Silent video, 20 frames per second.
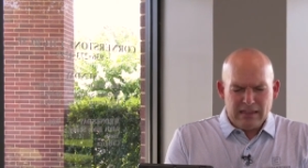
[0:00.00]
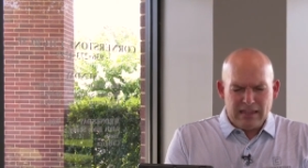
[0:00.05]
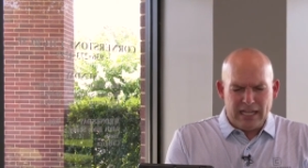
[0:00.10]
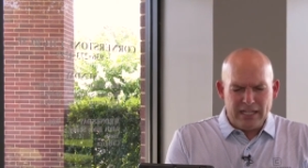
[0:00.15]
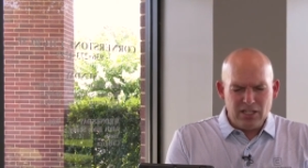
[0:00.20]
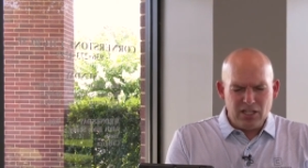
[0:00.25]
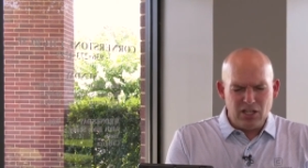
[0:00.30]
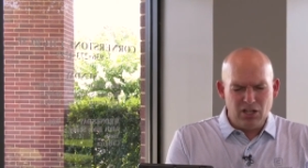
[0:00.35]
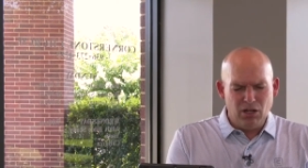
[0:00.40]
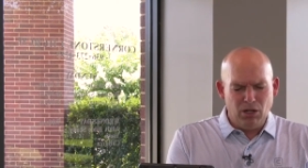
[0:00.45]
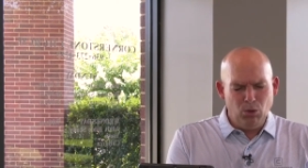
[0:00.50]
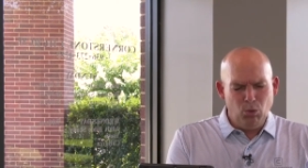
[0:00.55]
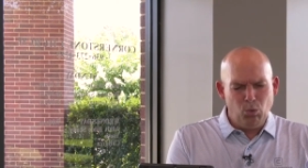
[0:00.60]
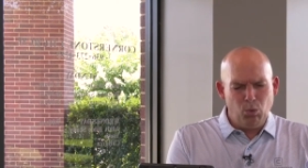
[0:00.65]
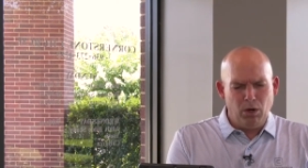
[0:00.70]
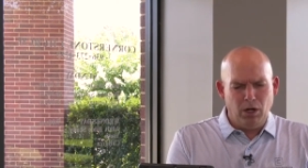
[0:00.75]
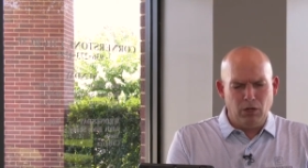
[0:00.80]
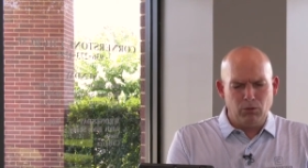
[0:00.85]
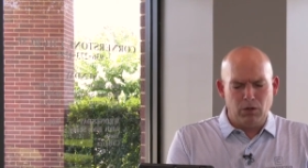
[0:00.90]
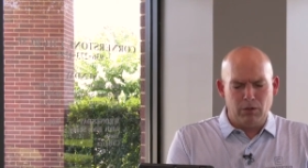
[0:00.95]
that your
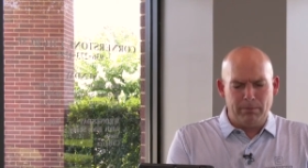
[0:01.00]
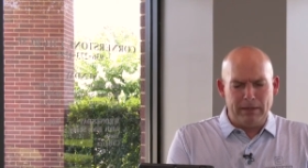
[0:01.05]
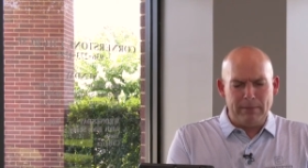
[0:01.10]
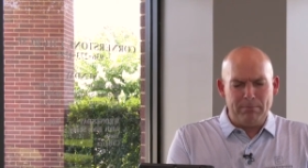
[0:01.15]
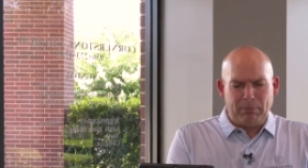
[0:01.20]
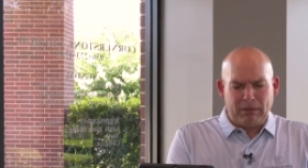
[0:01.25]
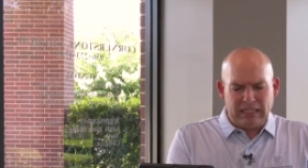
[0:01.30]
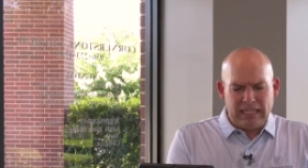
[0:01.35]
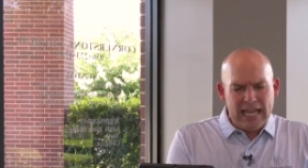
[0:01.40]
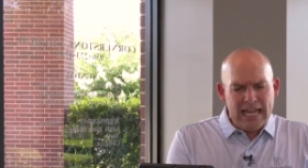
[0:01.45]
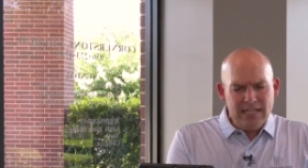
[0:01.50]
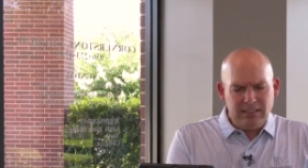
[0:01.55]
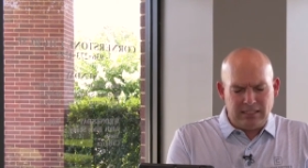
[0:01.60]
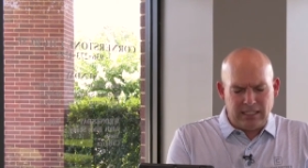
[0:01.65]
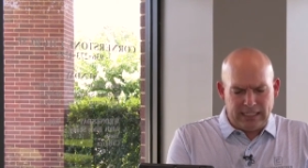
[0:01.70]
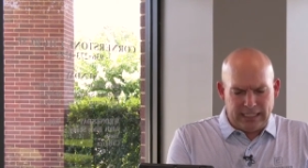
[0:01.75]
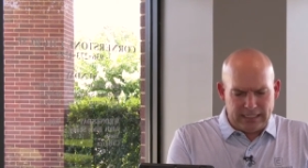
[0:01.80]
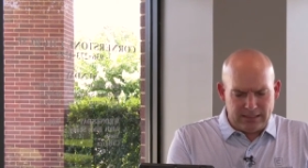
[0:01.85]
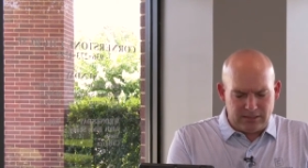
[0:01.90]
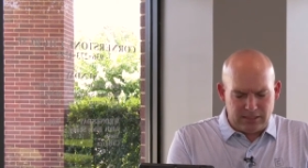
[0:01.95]
word would be
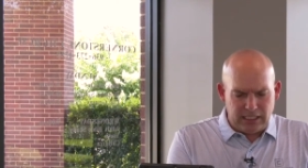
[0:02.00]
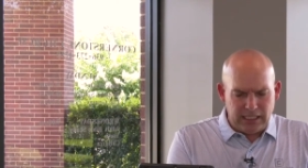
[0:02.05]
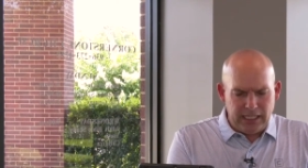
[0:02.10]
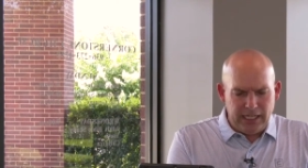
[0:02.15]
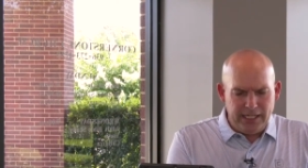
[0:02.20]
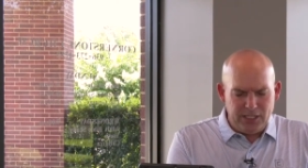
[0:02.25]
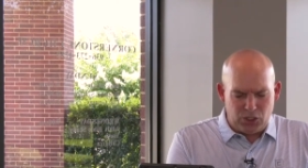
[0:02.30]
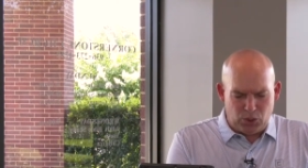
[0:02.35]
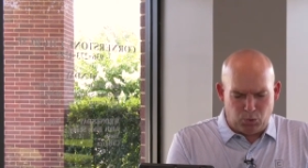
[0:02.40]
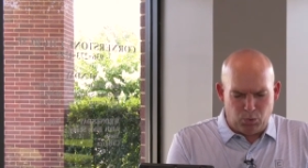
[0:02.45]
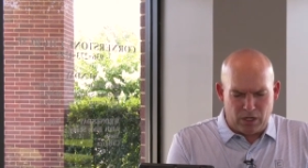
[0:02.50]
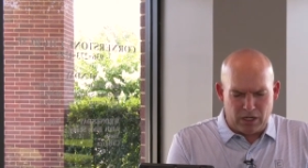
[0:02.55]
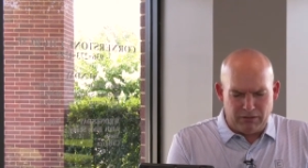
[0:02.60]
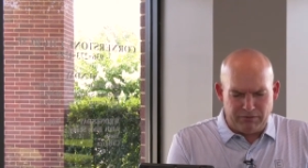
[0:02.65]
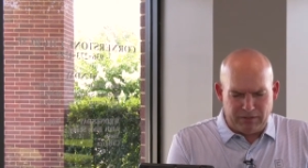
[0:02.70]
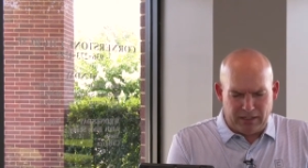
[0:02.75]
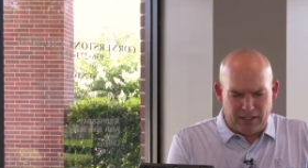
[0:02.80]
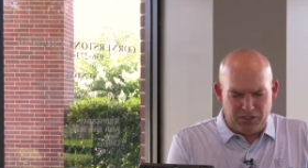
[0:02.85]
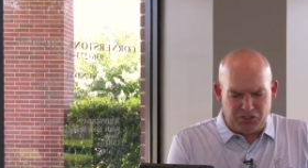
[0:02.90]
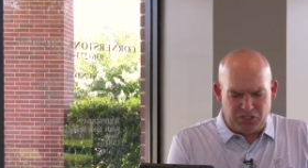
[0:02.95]
planted into each one
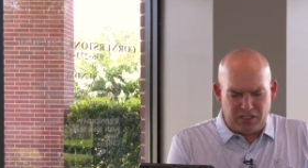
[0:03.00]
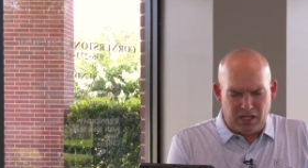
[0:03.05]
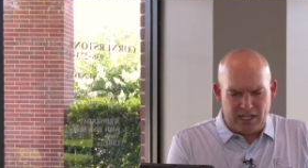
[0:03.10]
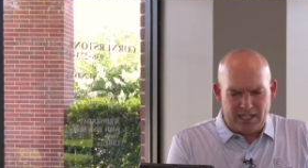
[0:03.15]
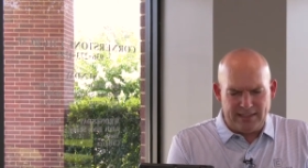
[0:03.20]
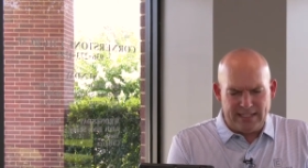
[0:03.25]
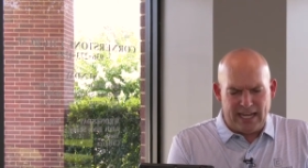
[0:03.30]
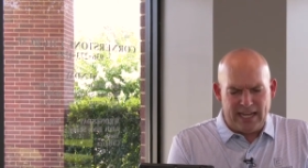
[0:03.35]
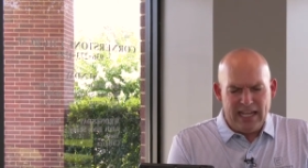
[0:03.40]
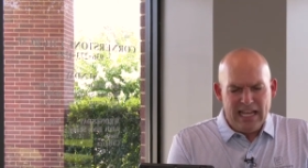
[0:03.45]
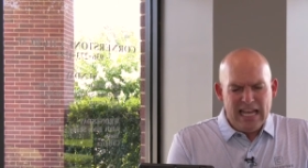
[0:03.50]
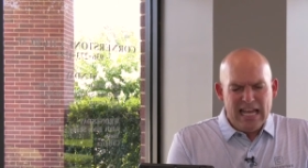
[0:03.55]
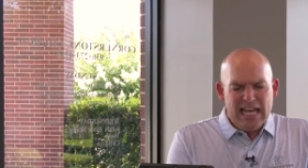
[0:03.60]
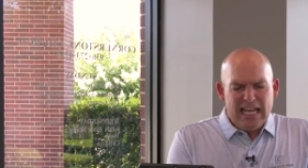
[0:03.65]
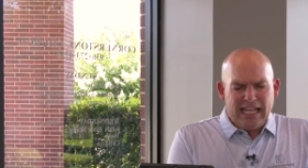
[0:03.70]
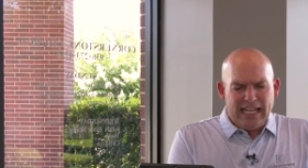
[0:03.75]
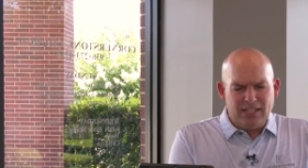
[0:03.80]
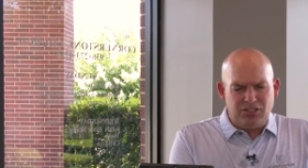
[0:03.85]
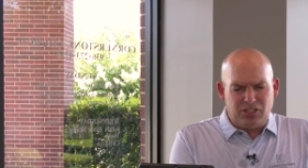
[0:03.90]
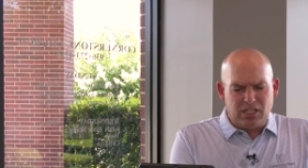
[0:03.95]
of us, God, and that
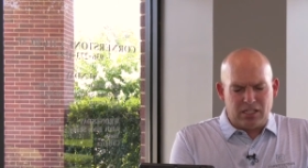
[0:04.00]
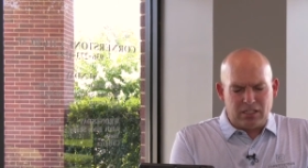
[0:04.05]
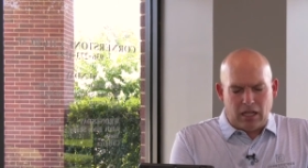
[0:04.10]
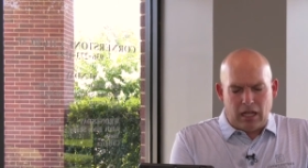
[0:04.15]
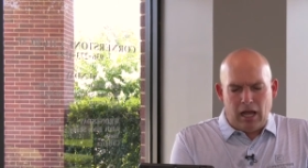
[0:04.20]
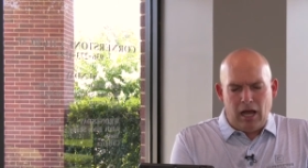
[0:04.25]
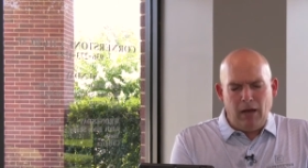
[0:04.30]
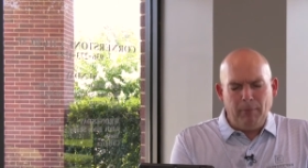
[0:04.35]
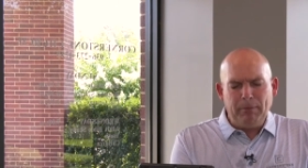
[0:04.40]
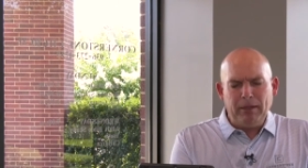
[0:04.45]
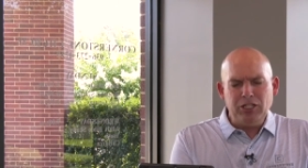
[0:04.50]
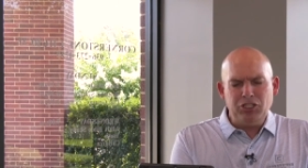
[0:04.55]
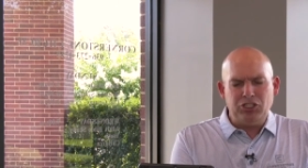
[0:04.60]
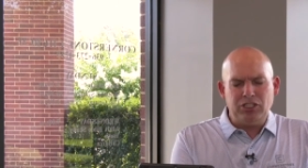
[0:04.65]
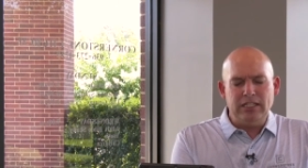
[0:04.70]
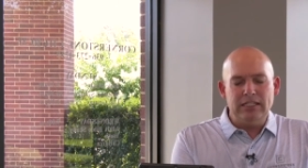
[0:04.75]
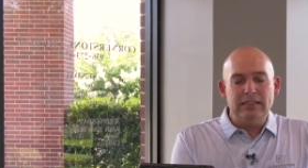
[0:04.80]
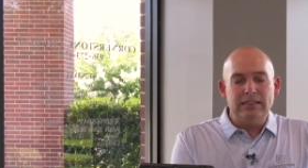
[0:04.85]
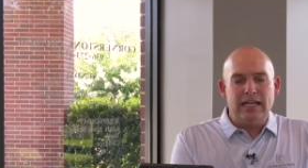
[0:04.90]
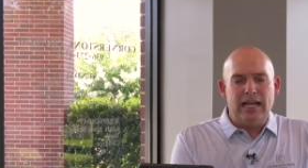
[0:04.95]
it's
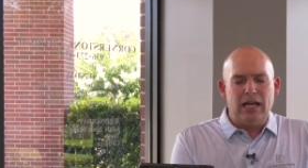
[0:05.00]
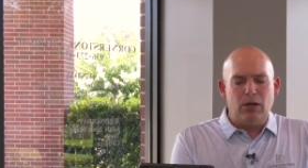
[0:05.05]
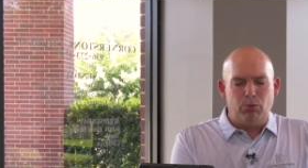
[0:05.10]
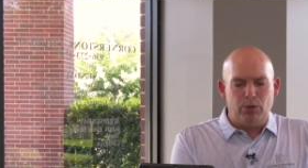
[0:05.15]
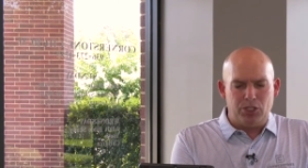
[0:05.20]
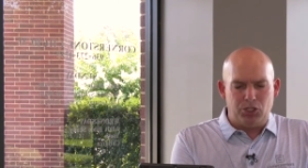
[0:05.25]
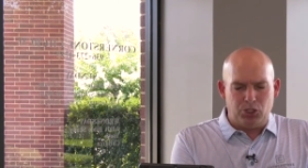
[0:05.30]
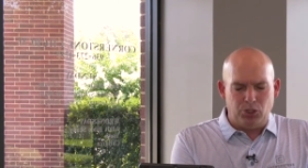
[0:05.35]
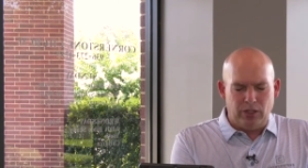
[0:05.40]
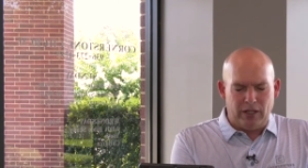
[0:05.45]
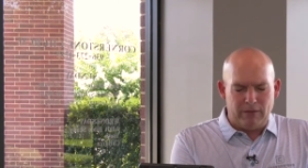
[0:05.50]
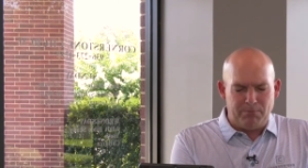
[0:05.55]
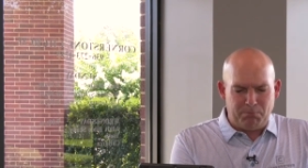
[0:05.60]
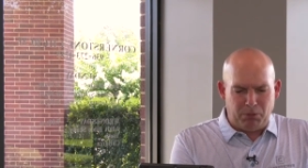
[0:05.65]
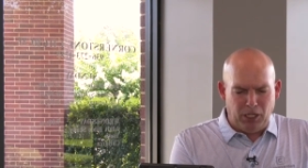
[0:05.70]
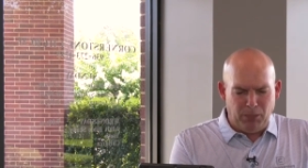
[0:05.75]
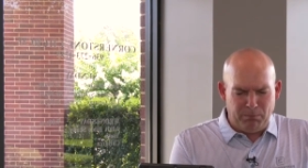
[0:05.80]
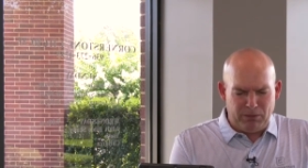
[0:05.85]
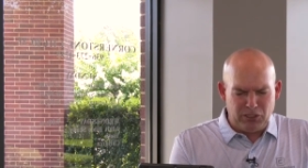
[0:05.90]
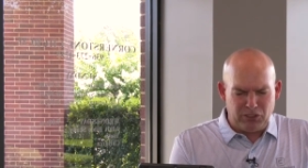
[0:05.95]
accomplishing that which you have
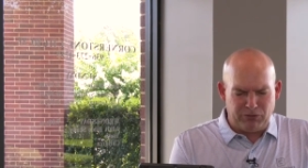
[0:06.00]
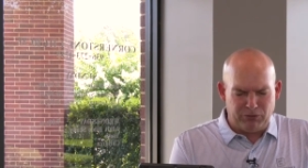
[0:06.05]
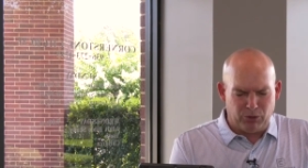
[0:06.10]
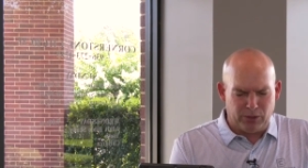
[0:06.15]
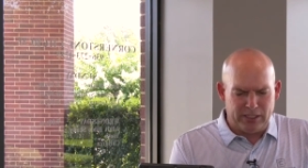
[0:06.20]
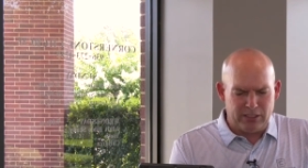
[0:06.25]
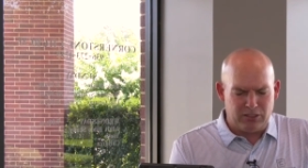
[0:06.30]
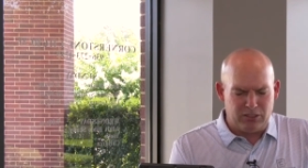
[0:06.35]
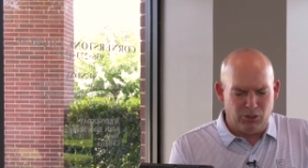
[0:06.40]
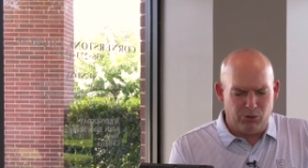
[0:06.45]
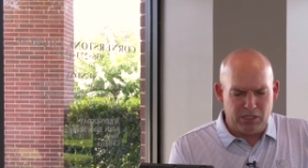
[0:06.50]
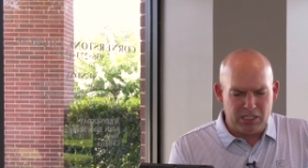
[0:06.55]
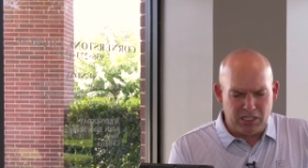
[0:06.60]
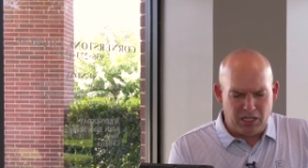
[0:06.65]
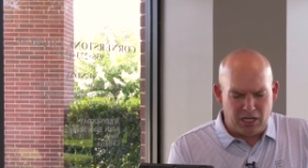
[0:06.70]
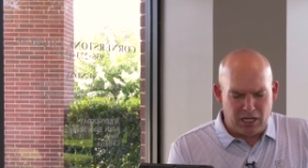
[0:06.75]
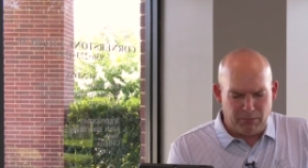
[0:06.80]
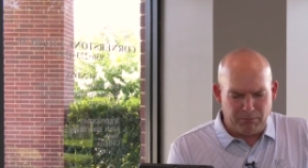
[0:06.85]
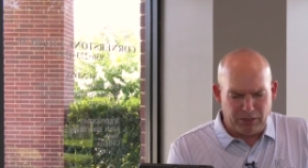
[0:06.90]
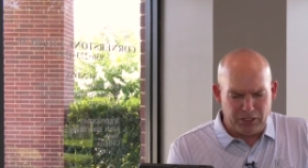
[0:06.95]
purpose for it to
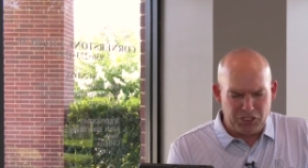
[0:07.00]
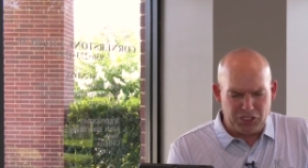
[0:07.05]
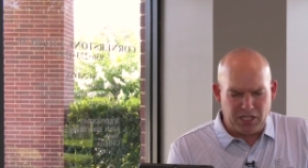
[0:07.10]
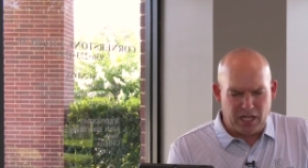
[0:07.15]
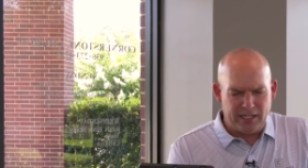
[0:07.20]
accomplish.